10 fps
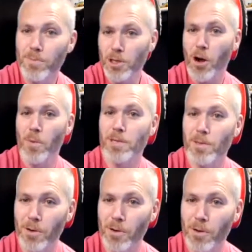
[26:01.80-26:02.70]
jobs. I
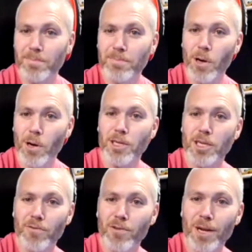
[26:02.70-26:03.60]
worked morning
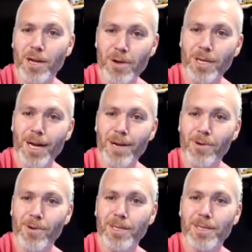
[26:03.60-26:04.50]
shifts in a hotel.
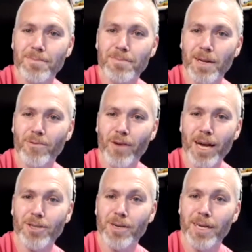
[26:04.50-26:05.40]
I worked in a
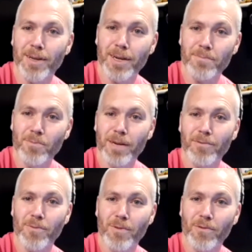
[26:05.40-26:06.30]
factory, and then I went
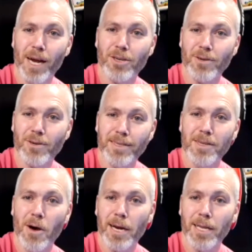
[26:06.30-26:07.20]
from the factory at
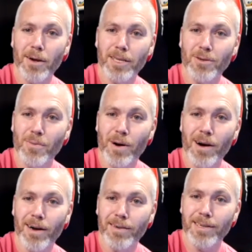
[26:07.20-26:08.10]
9 at night to a
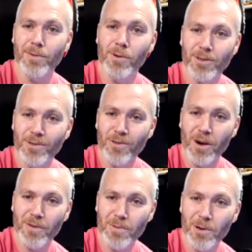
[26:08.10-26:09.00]
bar, and I worked at
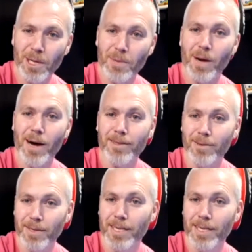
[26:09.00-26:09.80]
5 in the morning at a bar doing